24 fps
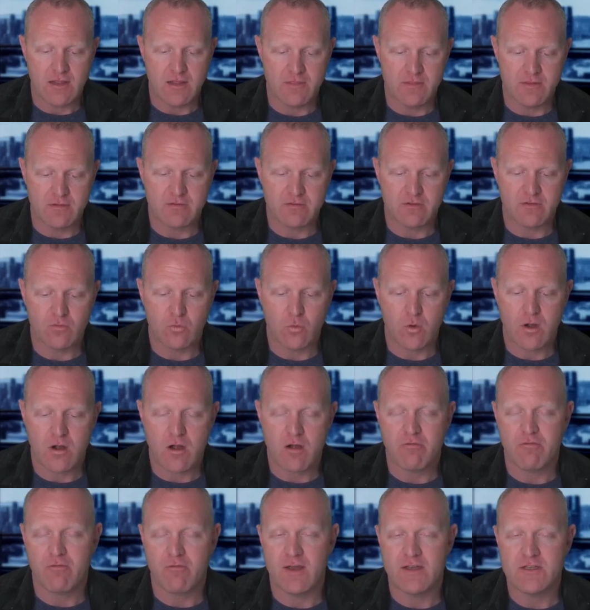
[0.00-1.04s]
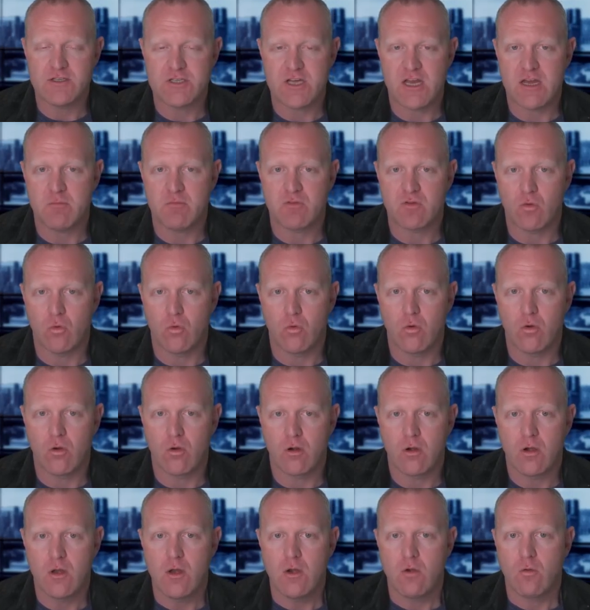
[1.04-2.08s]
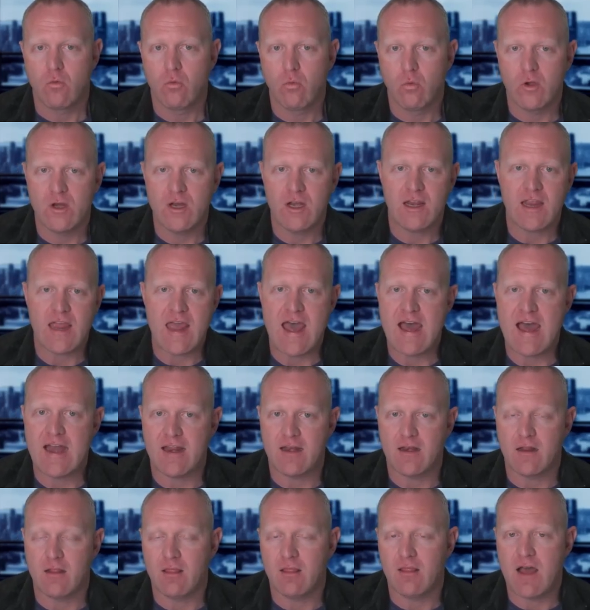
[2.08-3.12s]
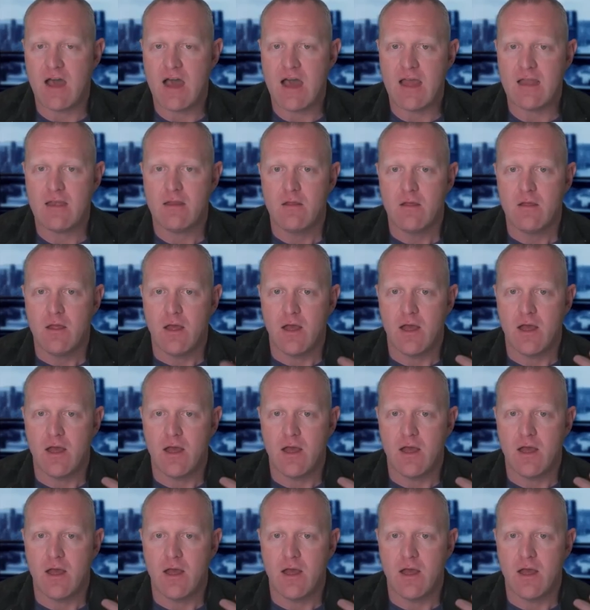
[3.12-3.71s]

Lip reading: And this is where our friend James Orr really added a lot